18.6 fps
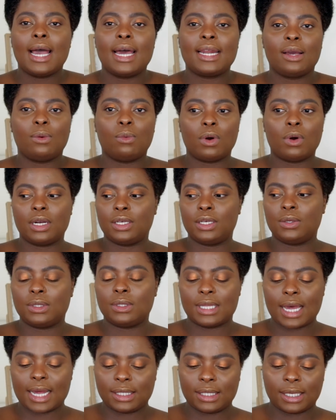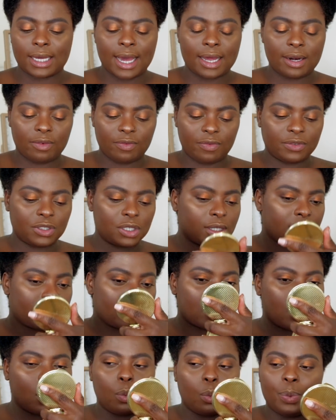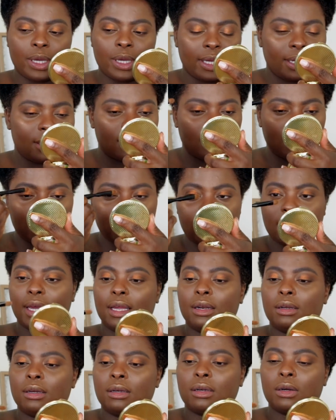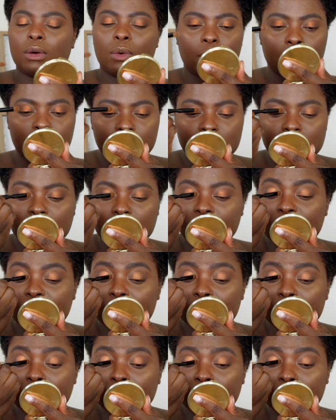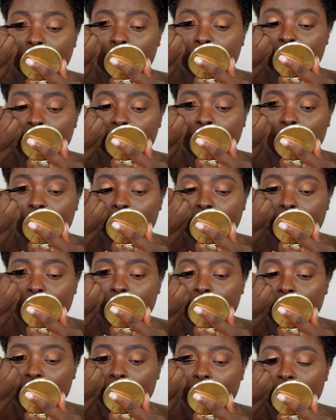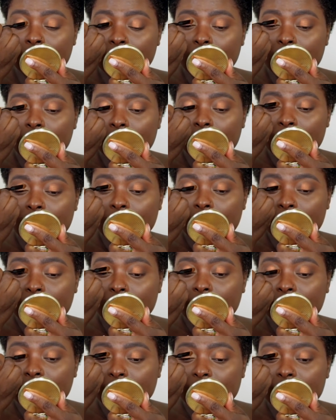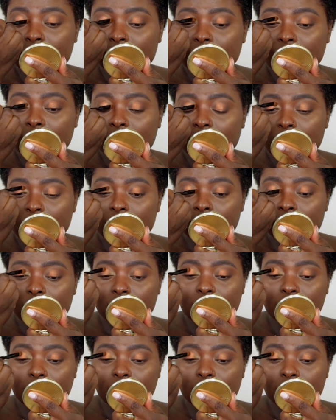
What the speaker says: and I want to use that to kind of just open the inner corners of my tear duct area like so.